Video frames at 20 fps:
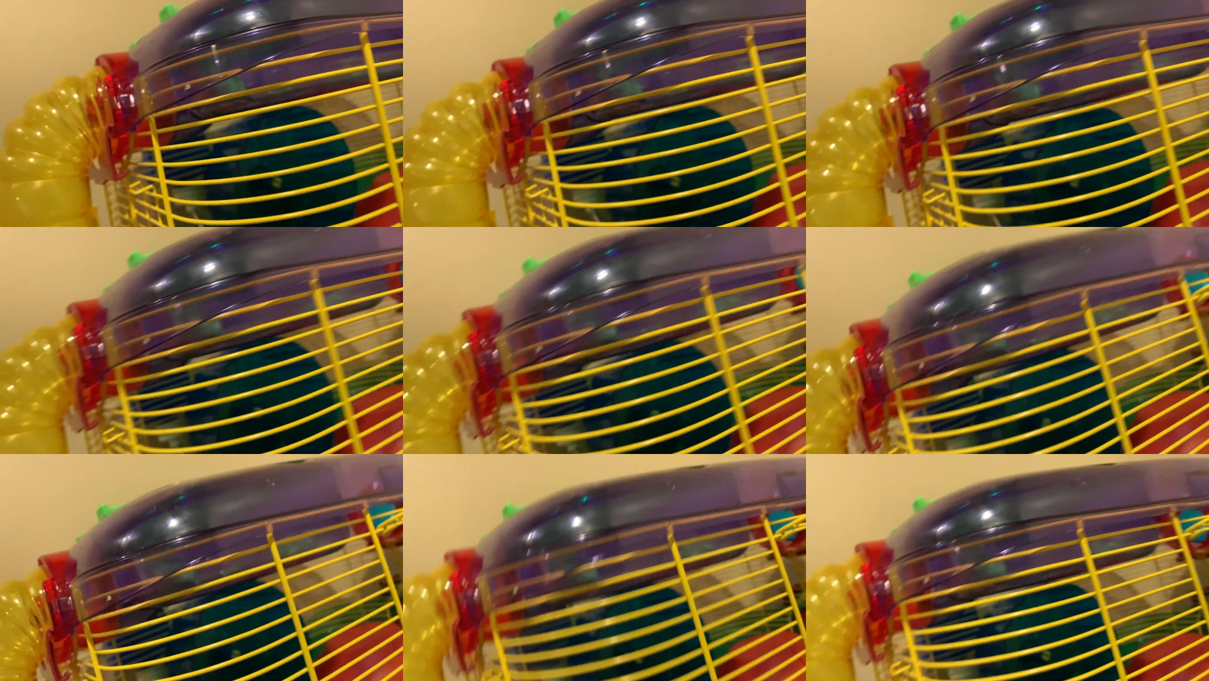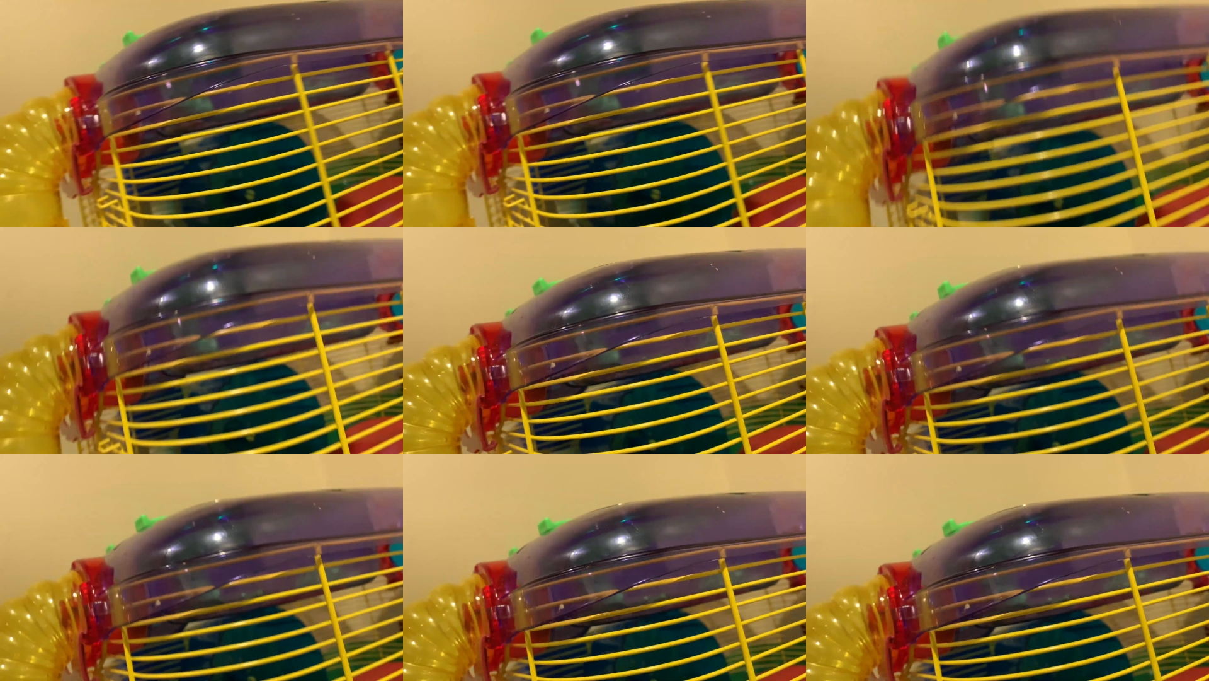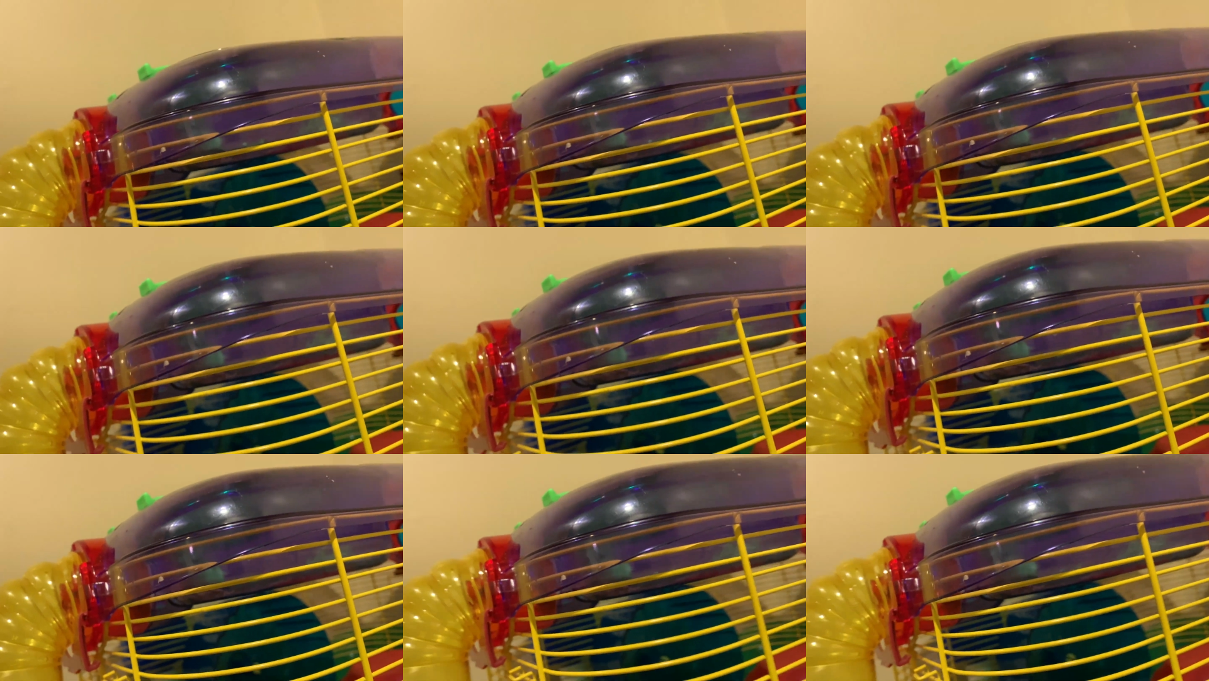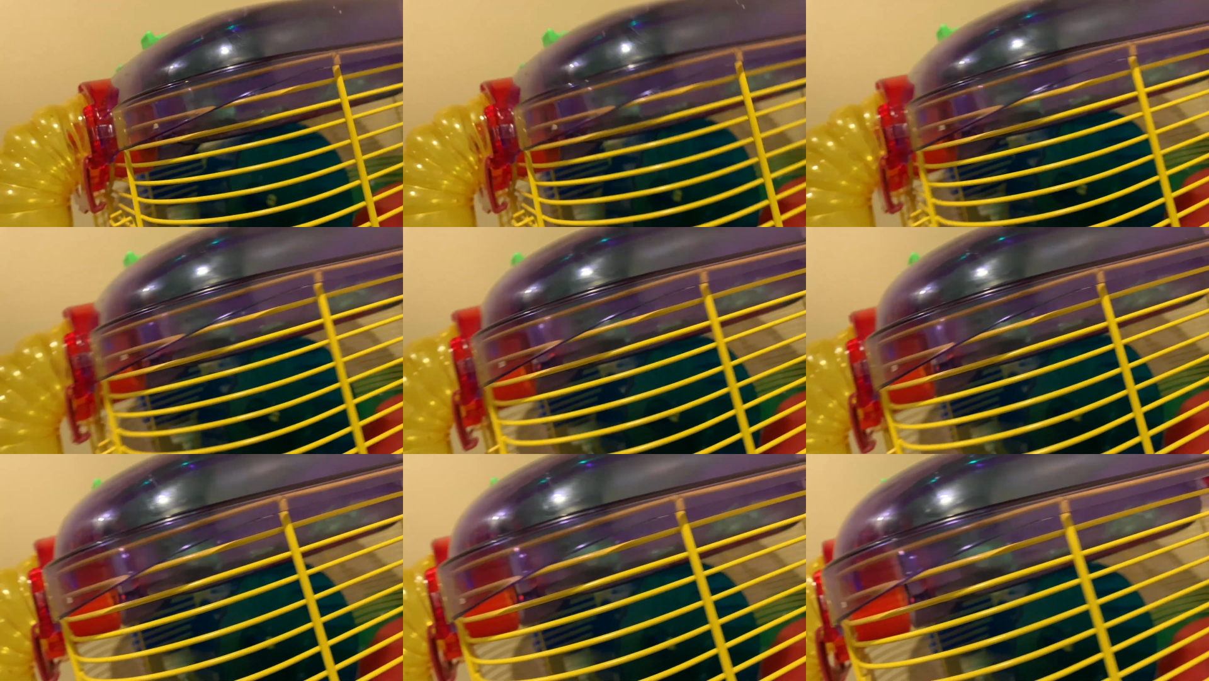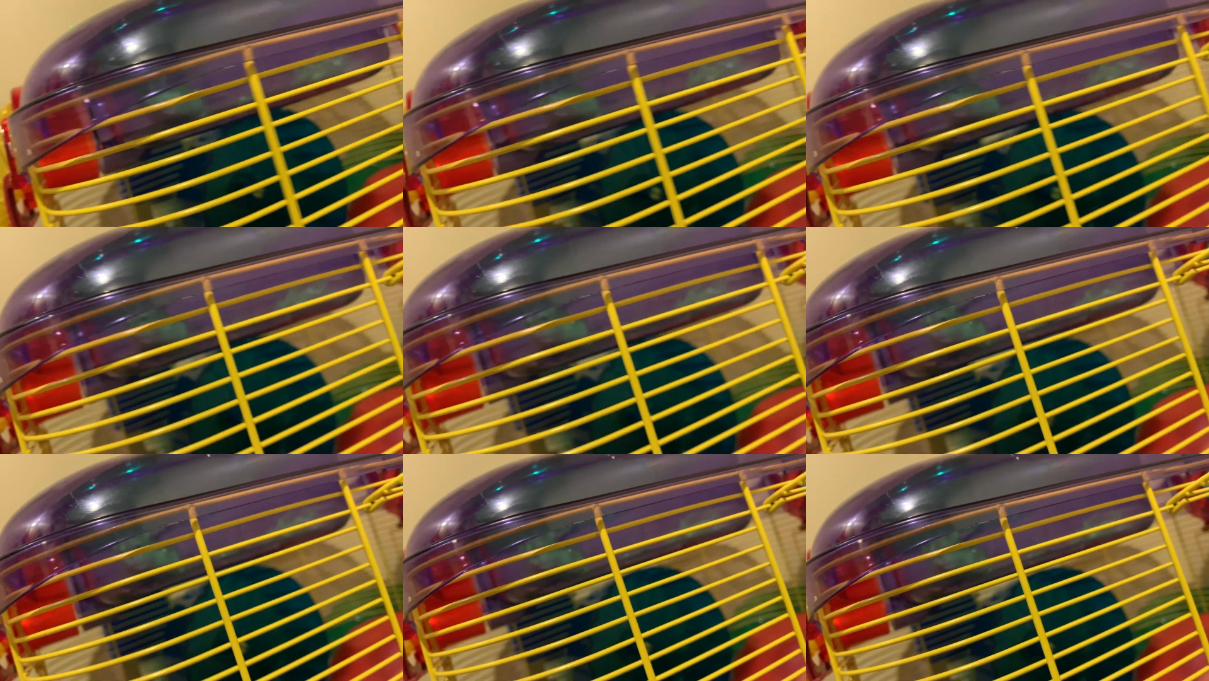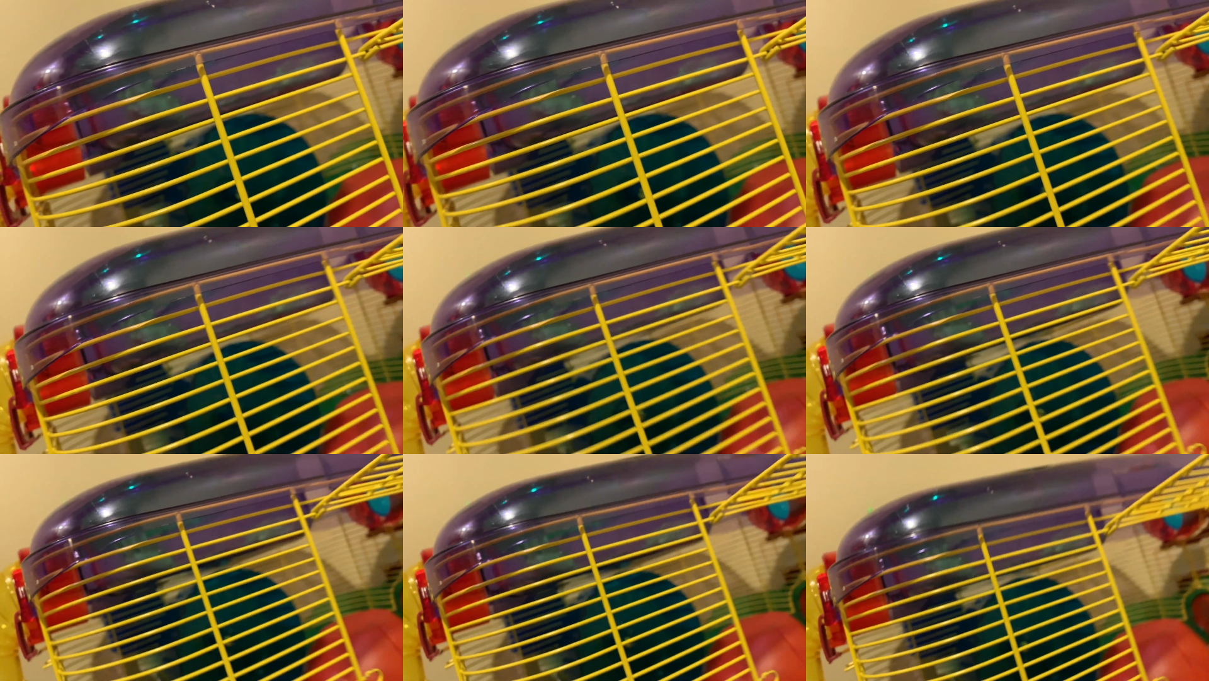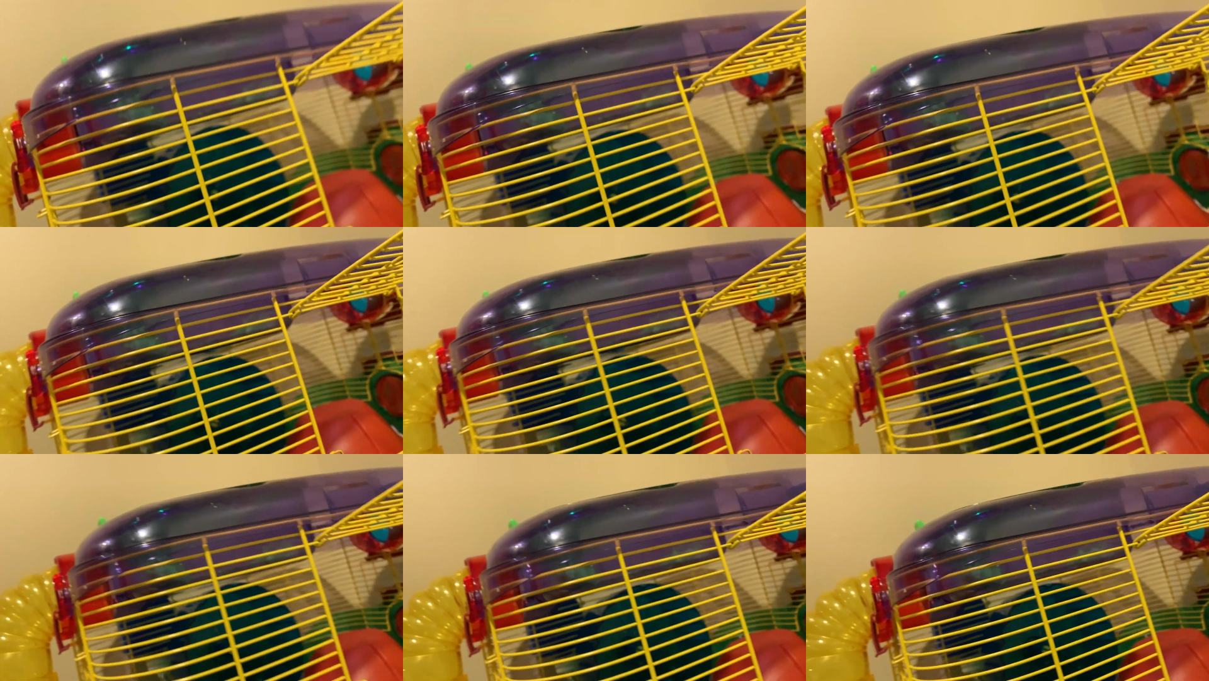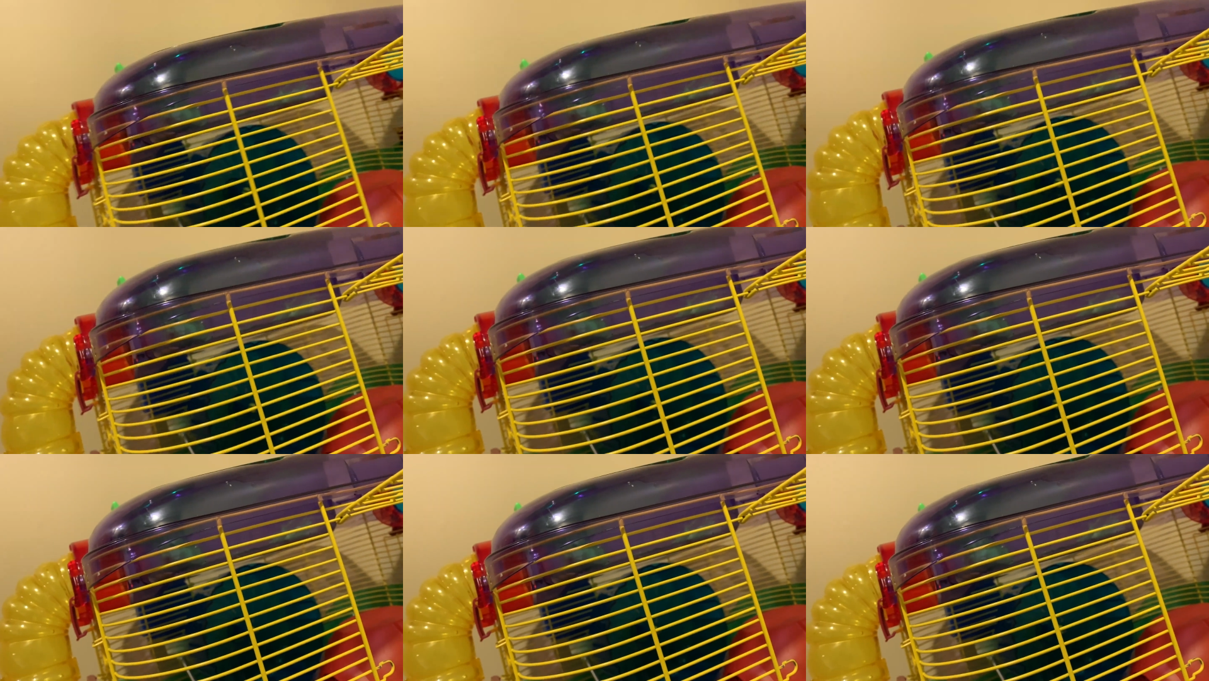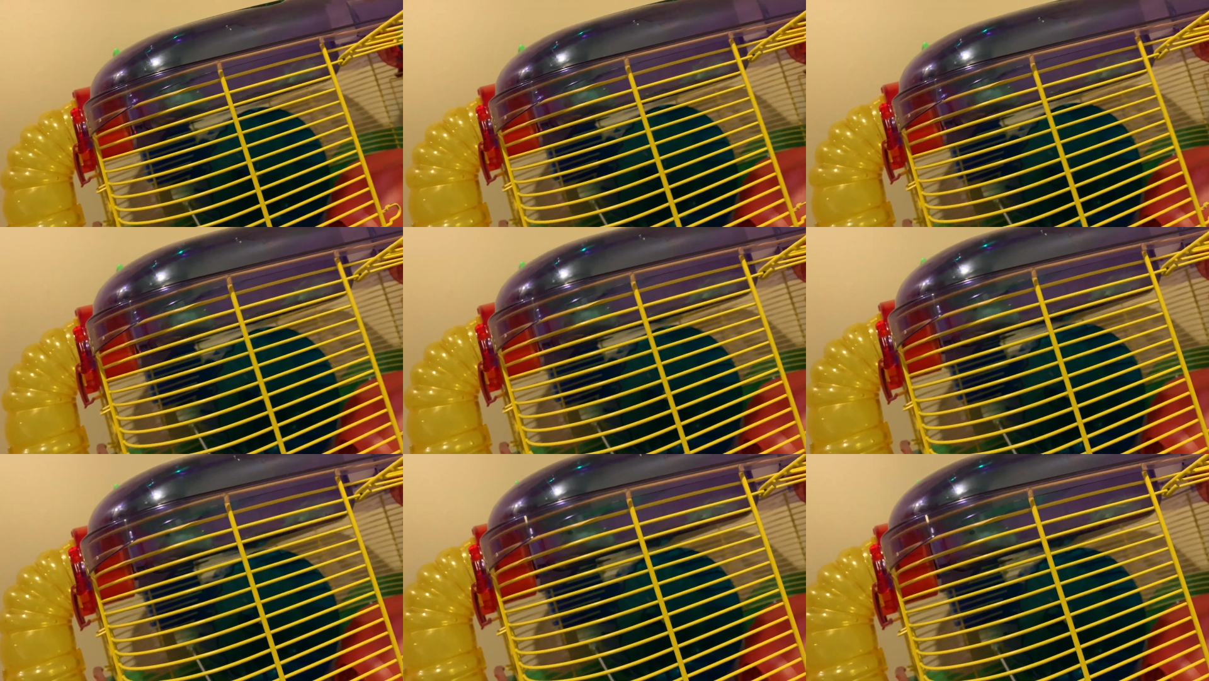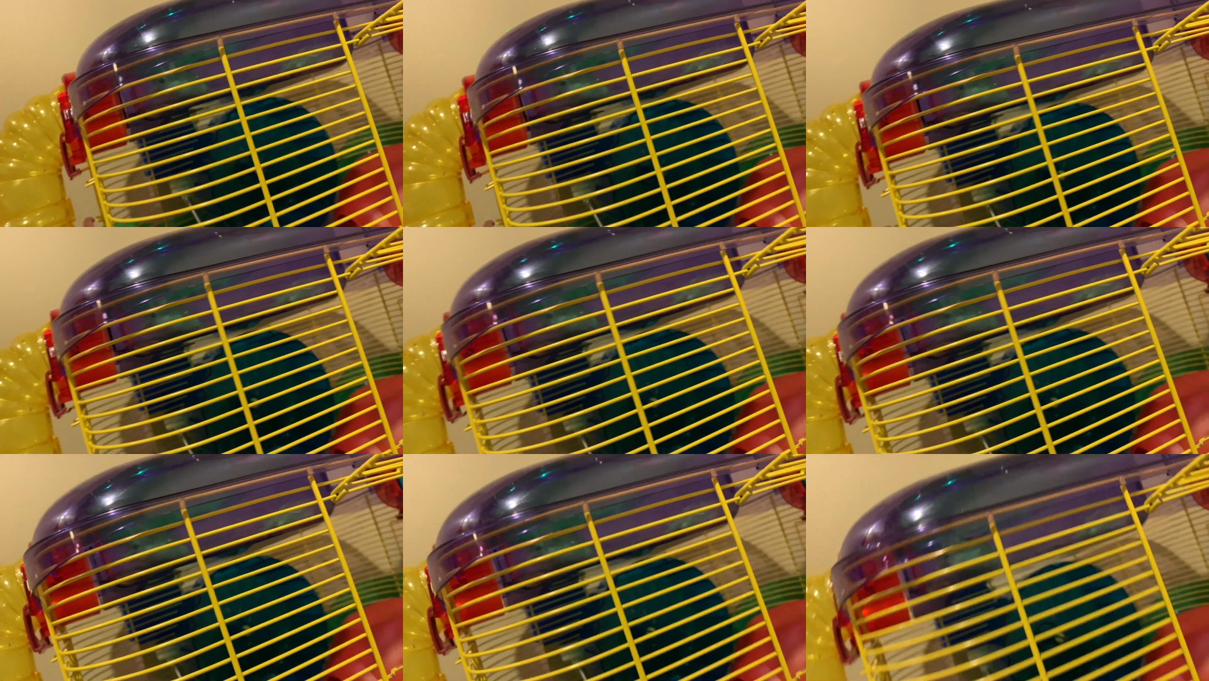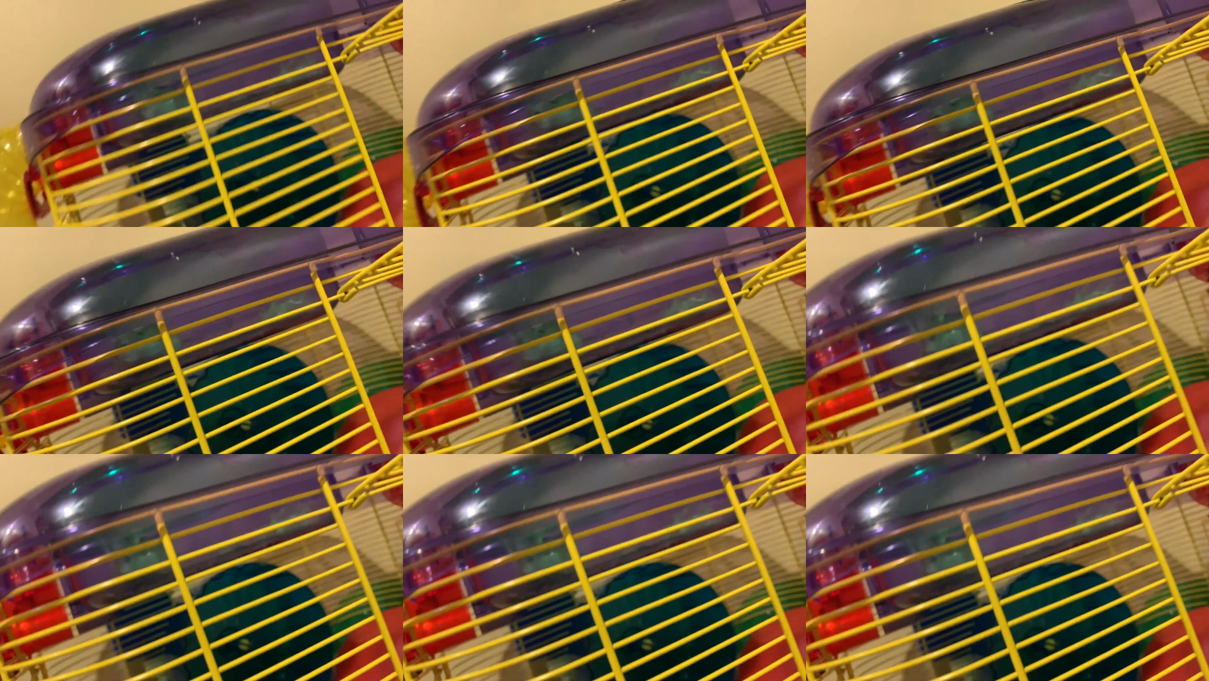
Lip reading: [unreadable: no face in view]